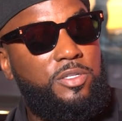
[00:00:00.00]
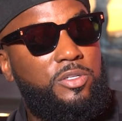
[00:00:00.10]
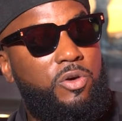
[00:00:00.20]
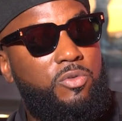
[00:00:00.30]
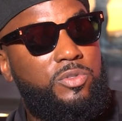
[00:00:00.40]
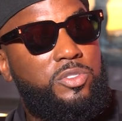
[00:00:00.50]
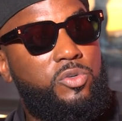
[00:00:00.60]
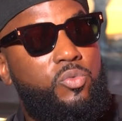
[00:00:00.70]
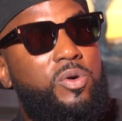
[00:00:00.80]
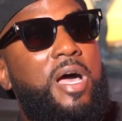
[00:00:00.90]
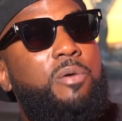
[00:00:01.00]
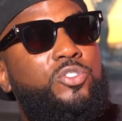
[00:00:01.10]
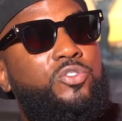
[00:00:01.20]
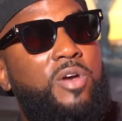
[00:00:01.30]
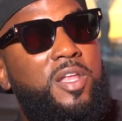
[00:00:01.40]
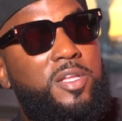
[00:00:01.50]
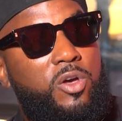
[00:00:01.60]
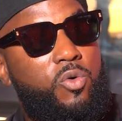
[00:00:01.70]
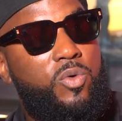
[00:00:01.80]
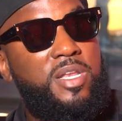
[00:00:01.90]
you know, to where I was trying to
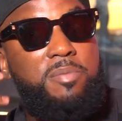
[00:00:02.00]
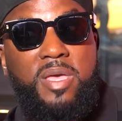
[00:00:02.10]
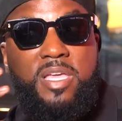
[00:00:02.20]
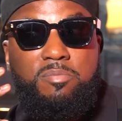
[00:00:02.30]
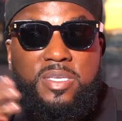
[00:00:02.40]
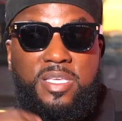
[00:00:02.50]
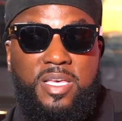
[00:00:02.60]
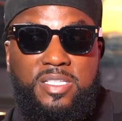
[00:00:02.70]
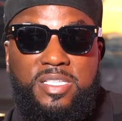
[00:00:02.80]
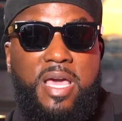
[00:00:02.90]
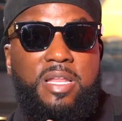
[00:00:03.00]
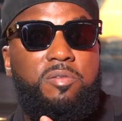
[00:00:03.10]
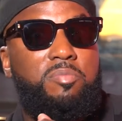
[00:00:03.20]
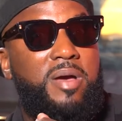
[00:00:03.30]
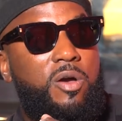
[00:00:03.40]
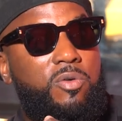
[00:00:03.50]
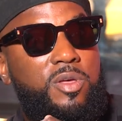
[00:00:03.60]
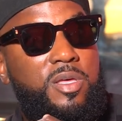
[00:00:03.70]
go. And it made me excited about